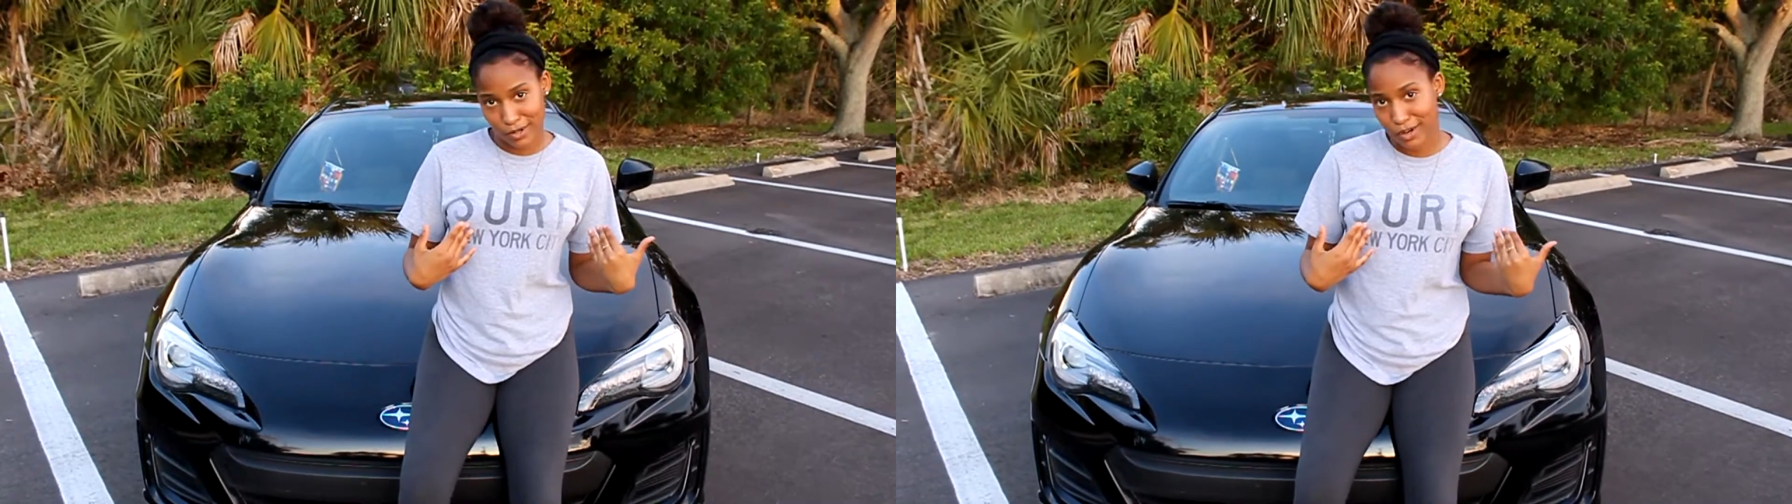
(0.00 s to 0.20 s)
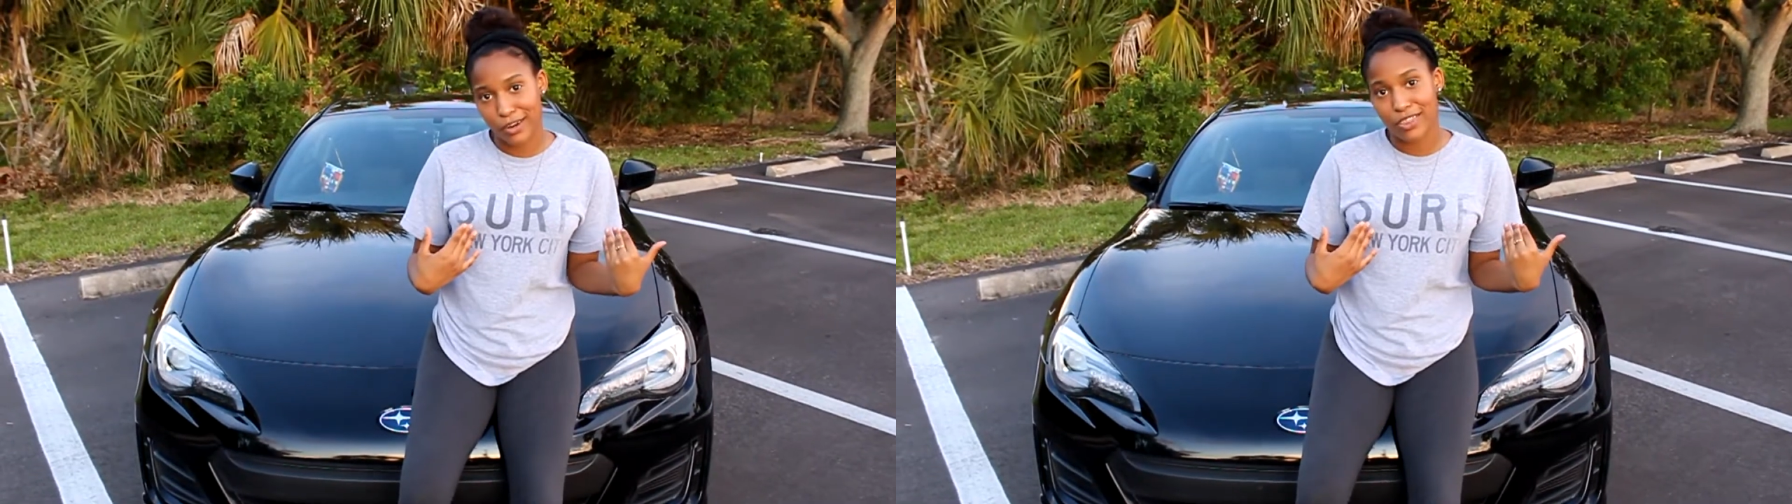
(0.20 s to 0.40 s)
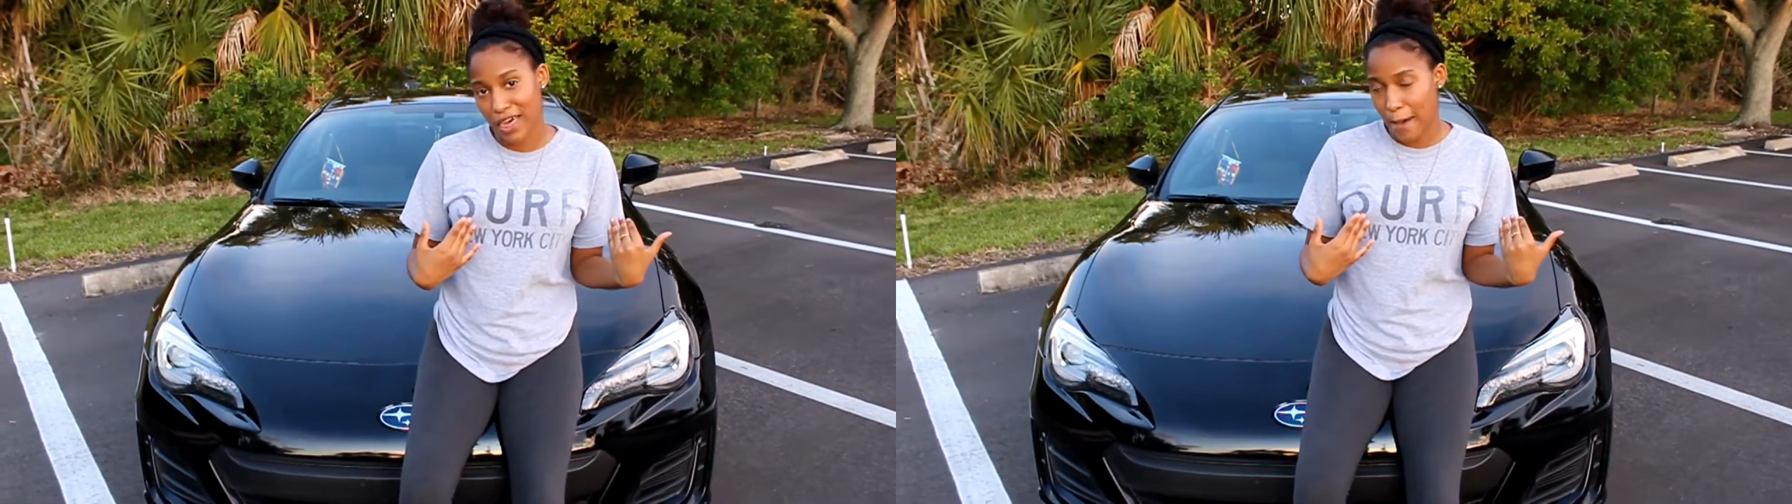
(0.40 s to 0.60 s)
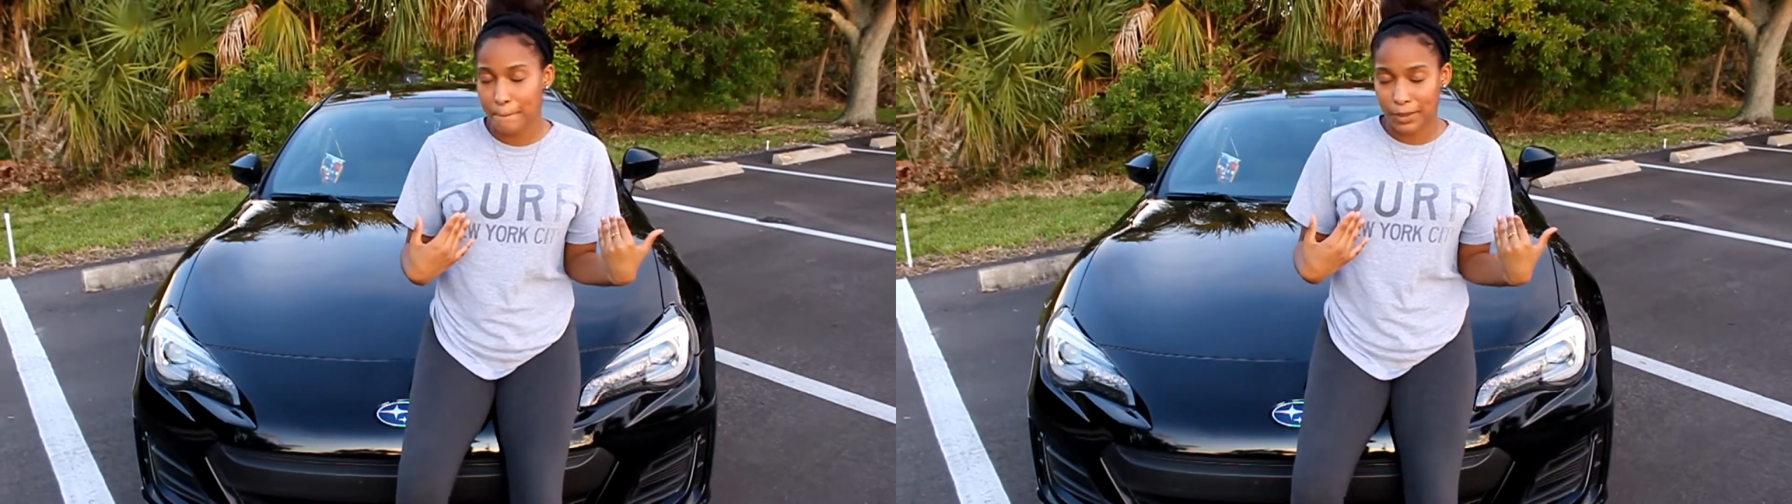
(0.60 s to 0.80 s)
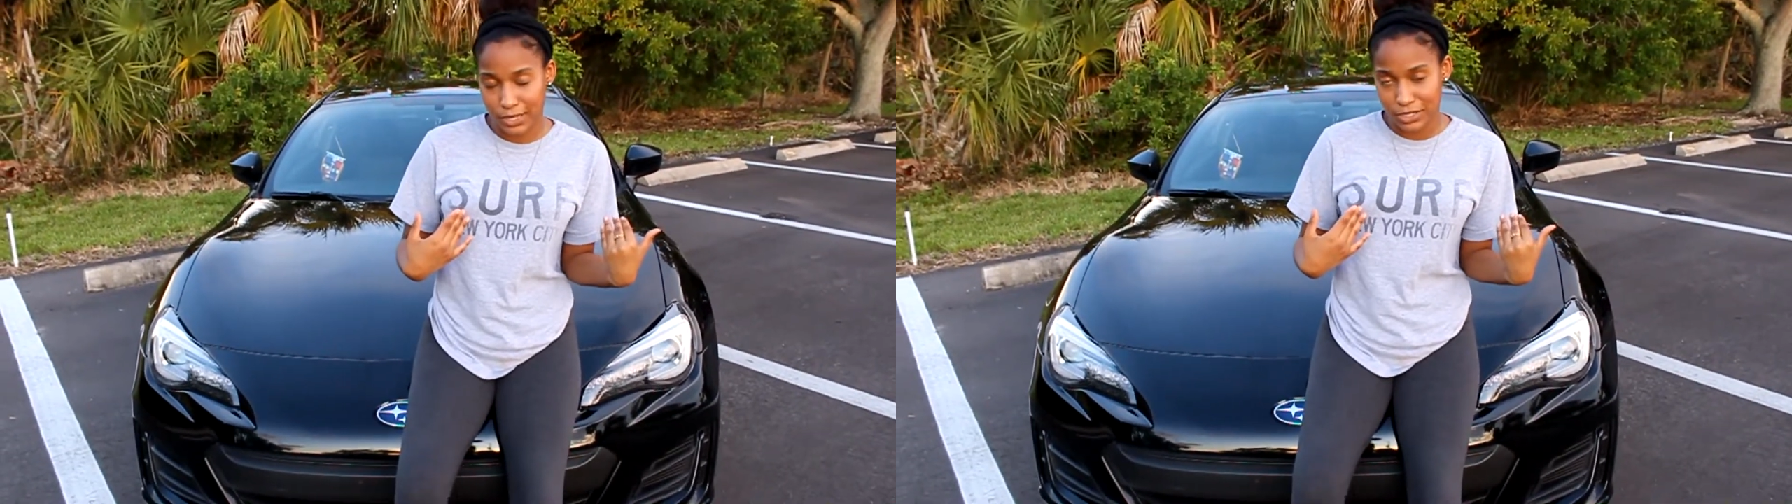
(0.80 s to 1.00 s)
car that
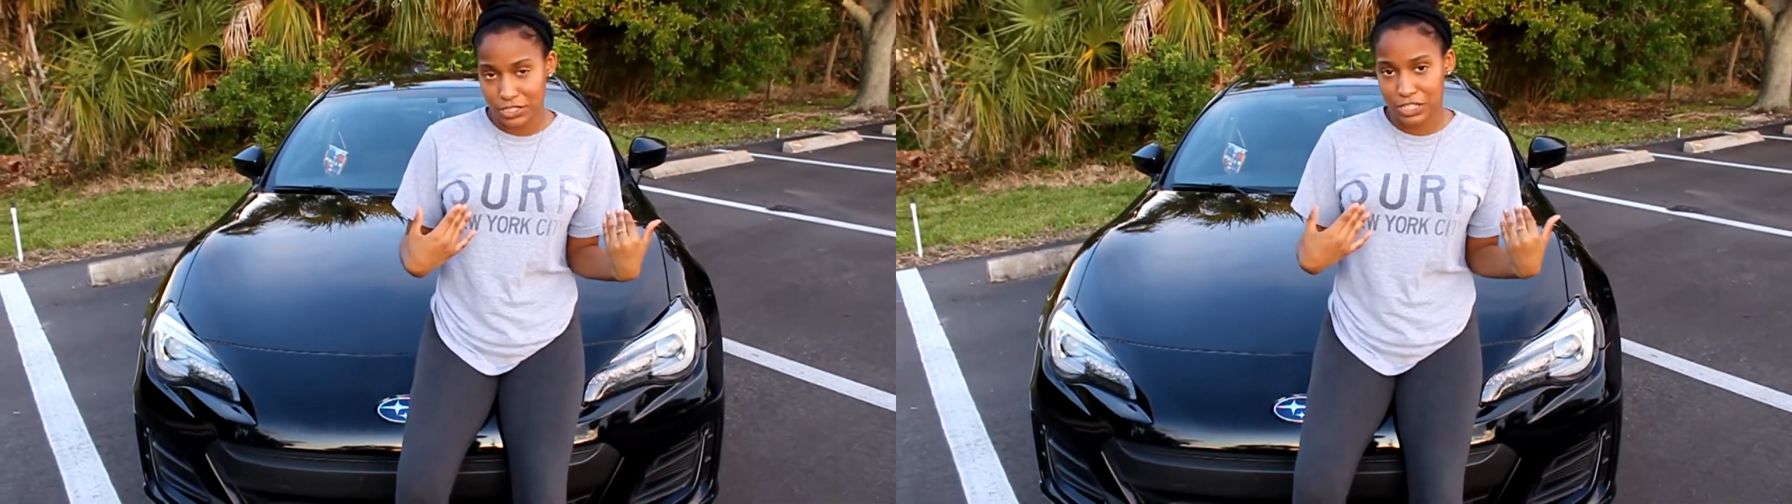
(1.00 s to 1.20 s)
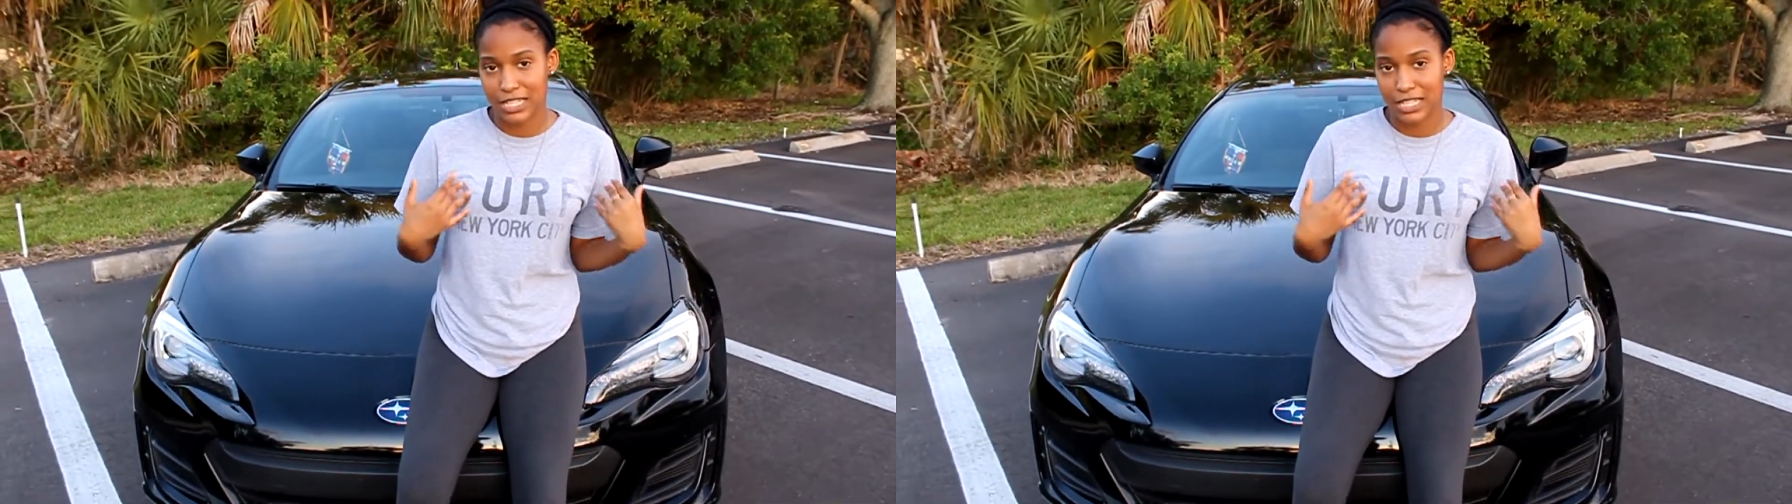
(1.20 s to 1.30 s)
much